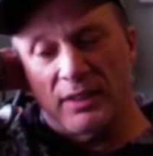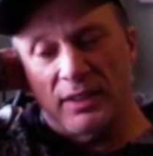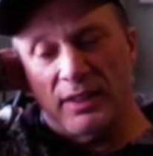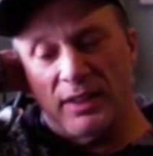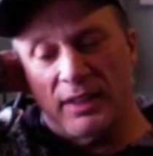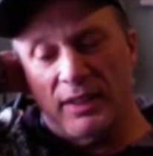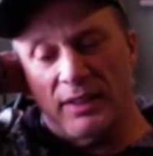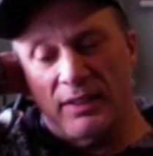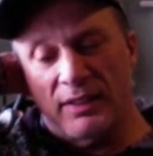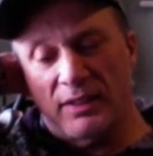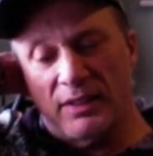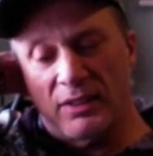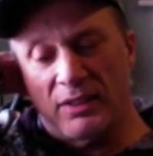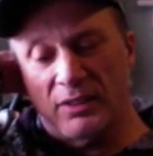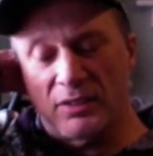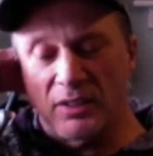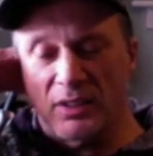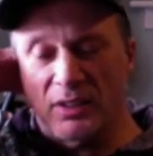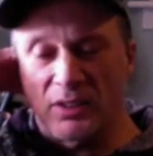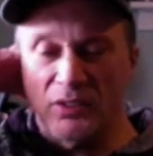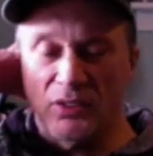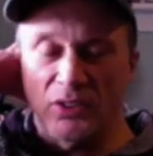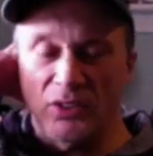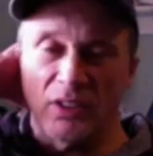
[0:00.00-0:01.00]
And then I
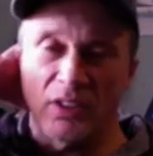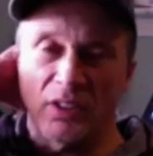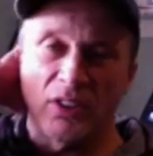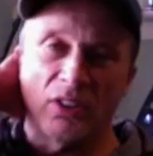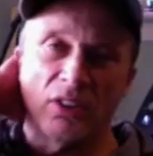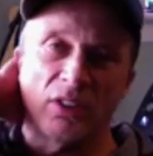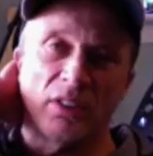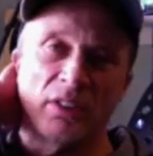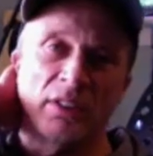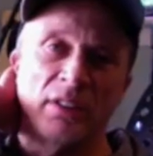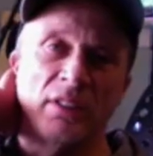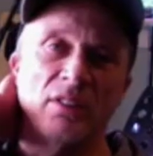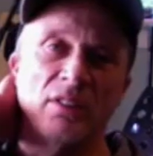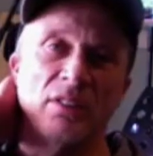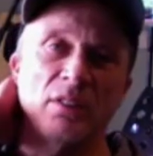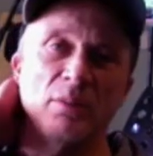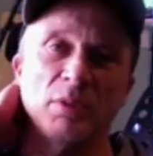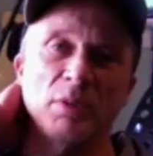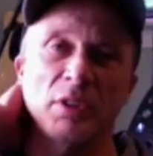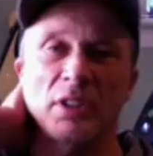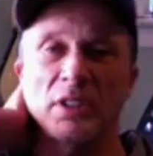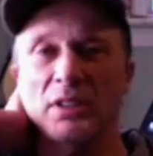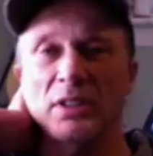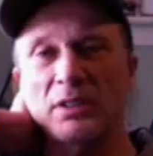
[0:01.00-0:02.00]
sort of got into
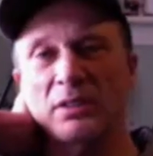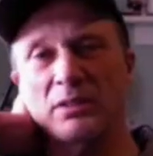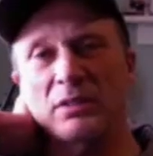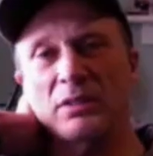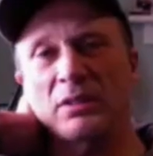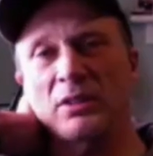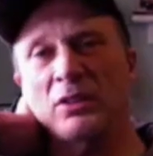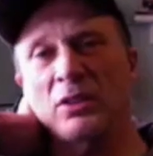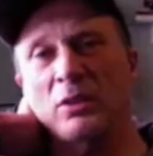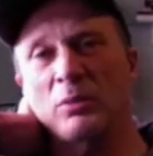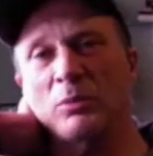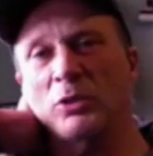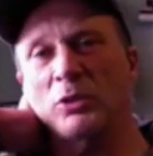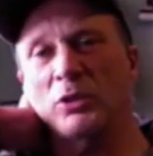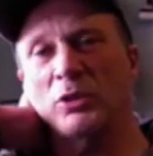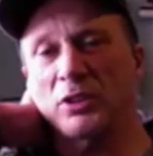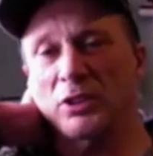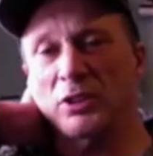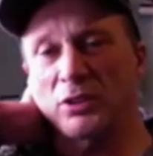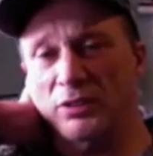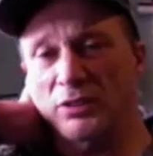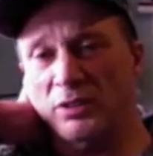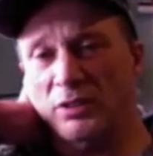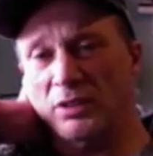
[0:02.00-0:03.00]
playing a lot more
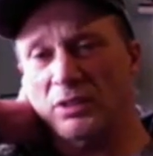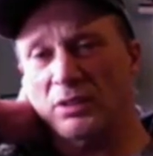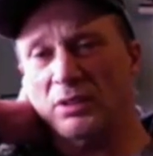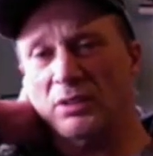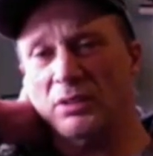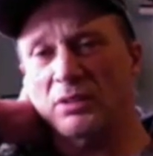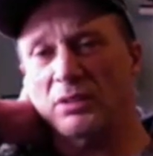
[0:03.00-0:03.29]
acoustic